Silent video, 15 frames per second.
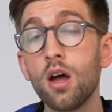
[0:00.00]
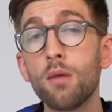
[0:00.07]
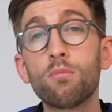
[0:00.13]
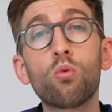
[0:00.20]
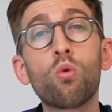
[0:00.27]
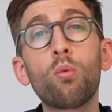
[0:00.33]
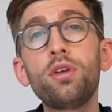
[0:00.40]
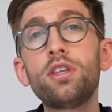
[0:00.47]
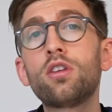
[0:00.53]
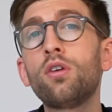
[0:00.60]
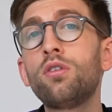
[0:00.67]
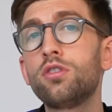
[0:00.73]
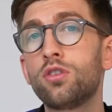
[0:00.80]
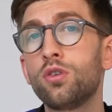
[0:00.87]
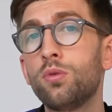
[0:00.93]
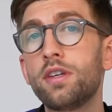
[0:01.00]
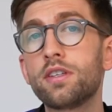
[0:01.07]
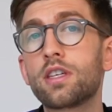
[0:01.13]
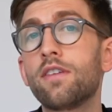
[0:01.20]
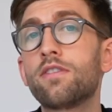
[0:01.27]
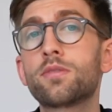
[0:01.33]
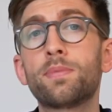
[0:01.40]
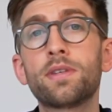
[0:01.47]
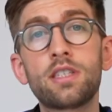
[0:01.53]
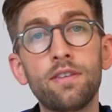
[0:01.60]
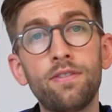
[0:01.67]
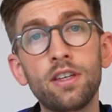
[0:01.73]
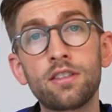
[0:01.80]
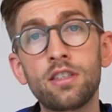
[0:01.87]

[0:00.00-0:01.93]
but what we don't do is give specific